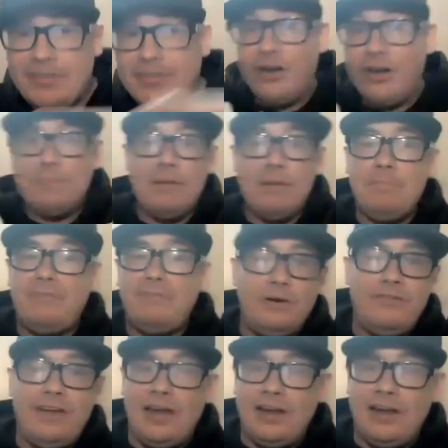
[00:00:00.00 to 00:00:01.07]
we talked about
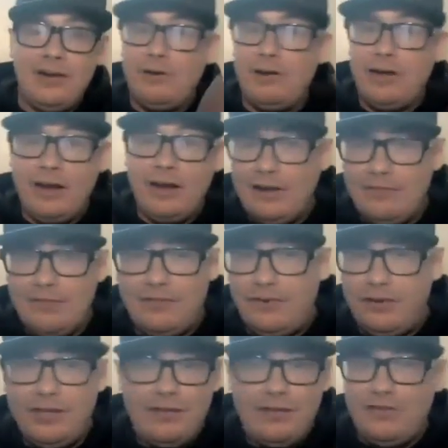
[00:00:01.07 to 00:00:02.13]
before, Baggy. You don't gotta give the
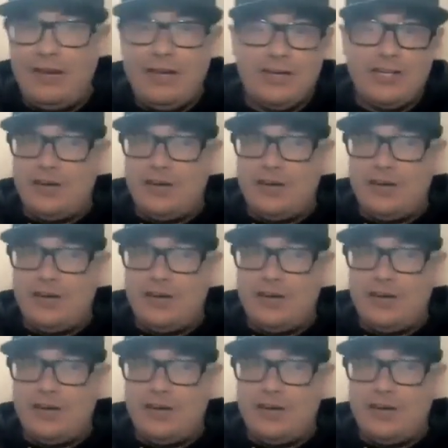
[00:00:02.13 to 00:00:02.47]
full definition. Yeah.